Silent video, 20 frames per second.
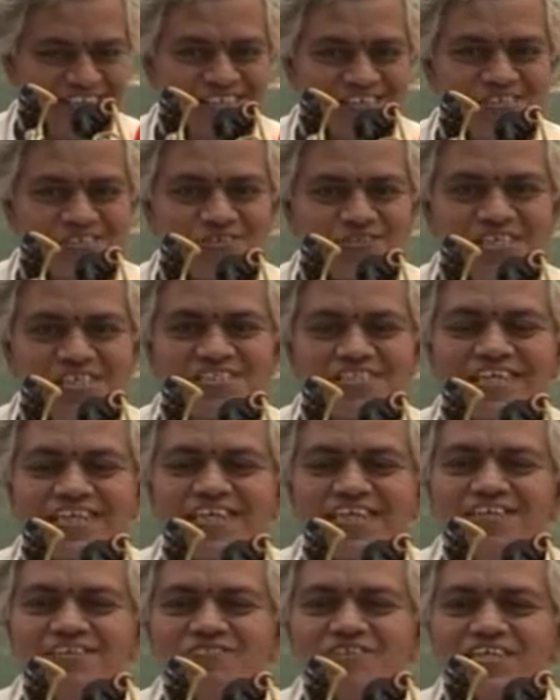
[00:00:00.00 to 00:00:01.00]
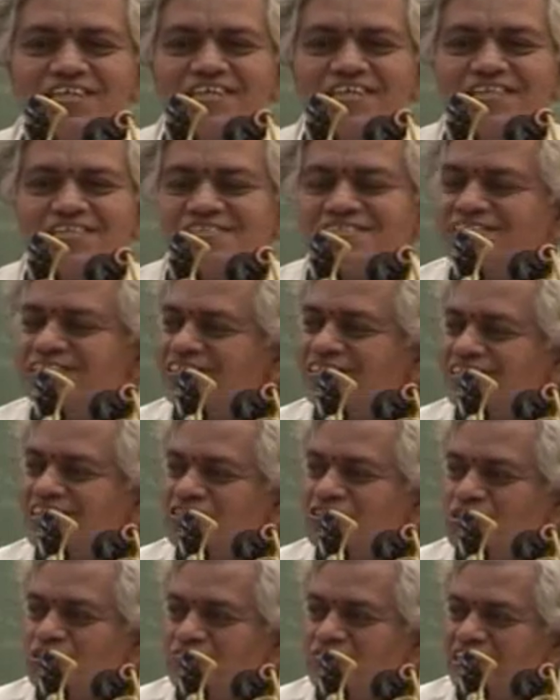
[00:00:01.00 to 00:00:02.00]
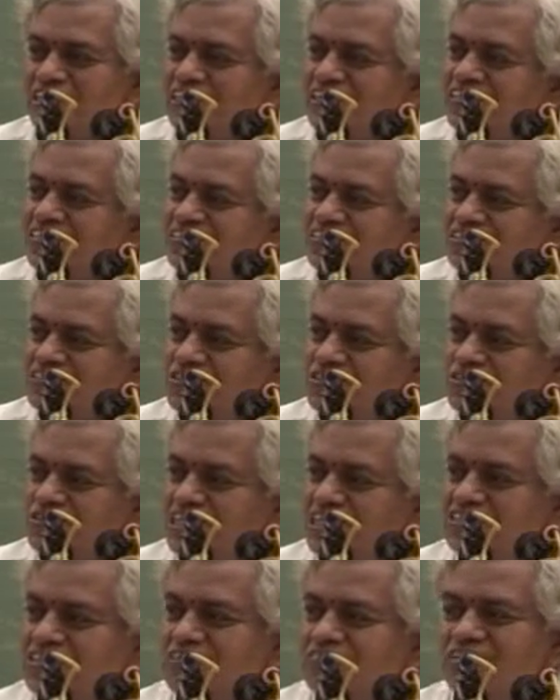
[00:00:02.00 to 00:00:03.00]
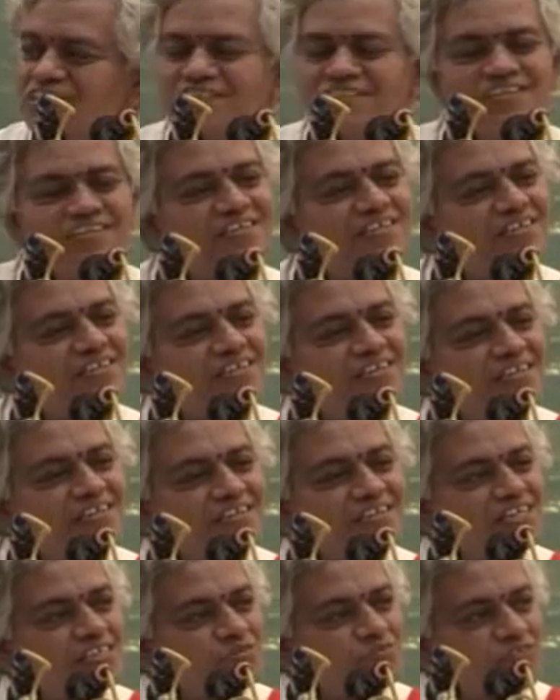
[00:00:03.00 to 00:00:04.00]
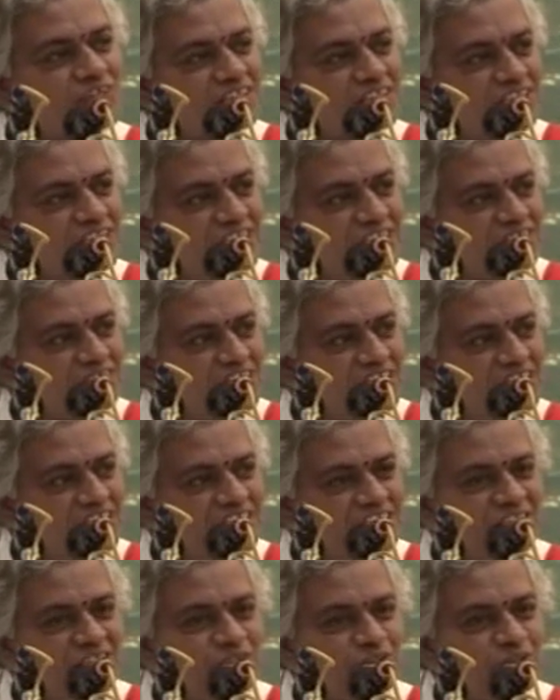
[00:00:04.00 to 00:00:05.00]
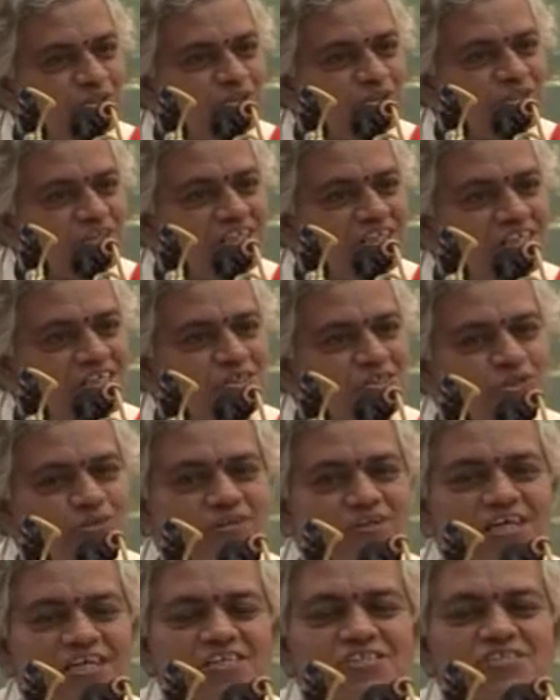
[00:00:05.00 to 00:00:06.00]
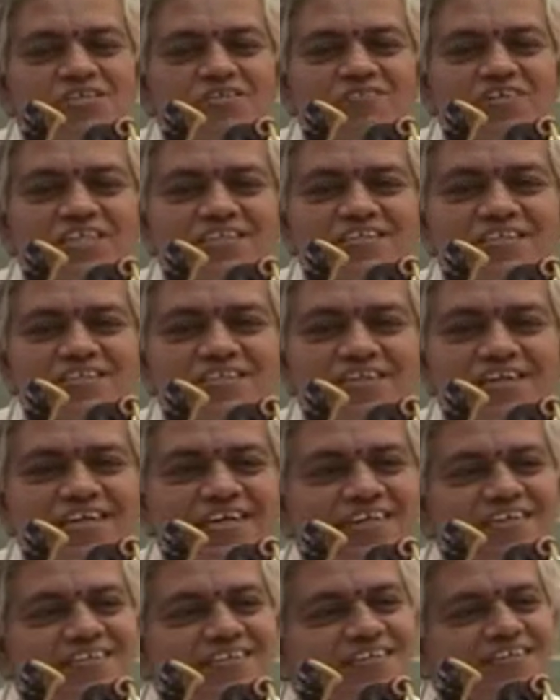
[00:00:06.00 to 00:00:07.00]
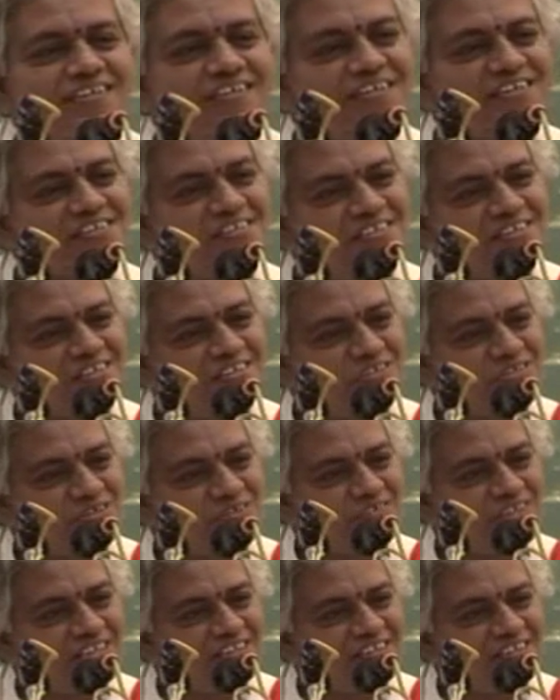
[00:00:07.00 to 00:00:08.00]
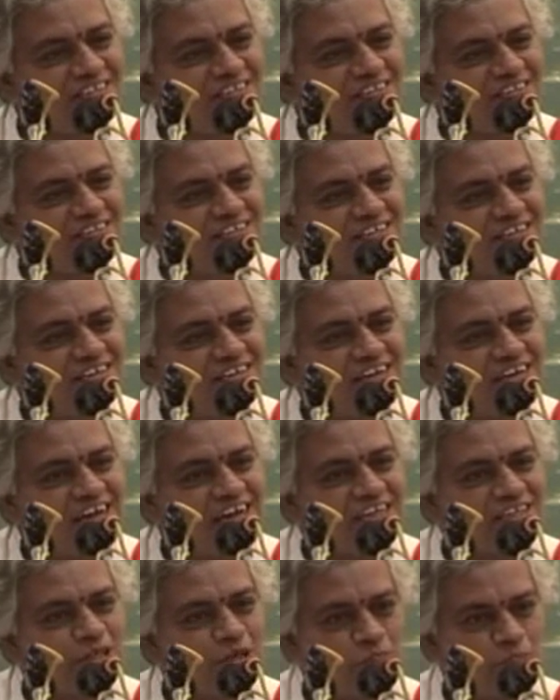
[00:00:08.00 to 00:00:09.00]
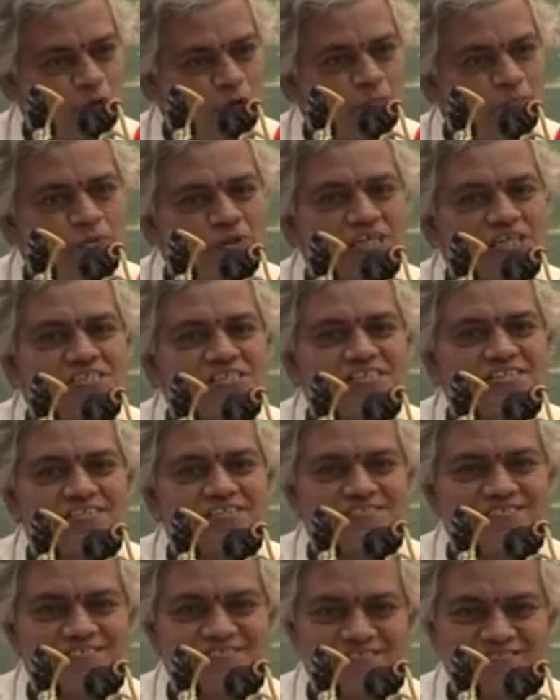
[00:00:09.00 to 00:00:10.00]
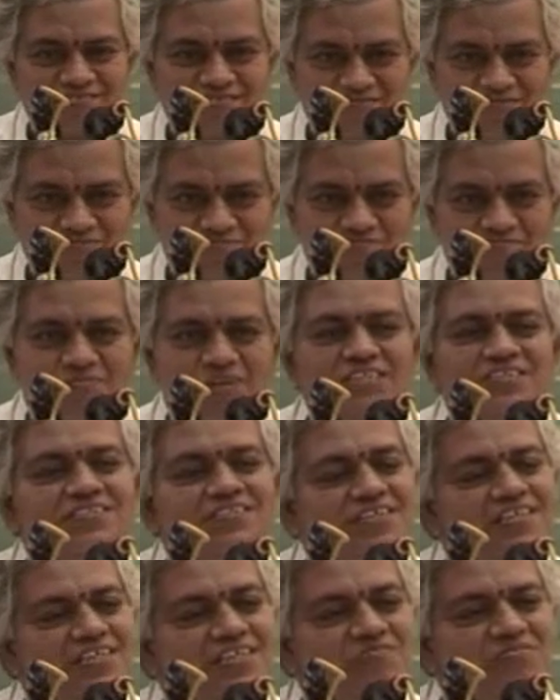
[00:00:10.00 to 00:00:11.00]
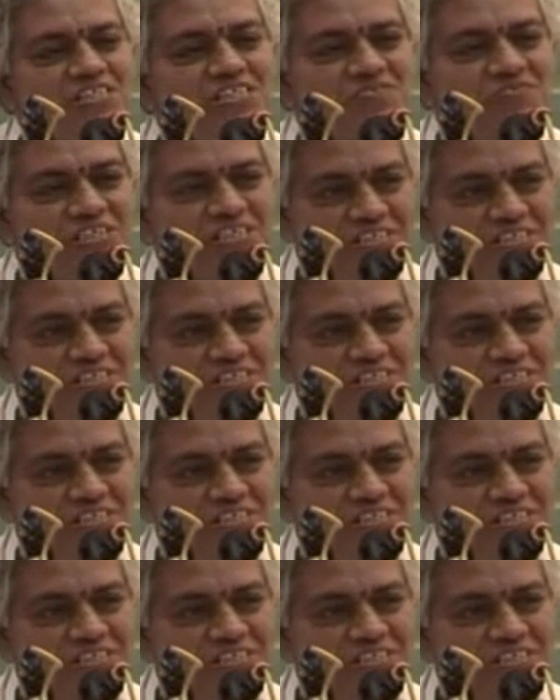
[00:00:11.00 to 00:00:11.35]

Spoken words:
So the second one is Yajurveda. You know, Yajurveda is further divided into Shukla Yajurveda and Krishna Yajurveda. And the popular mantra which we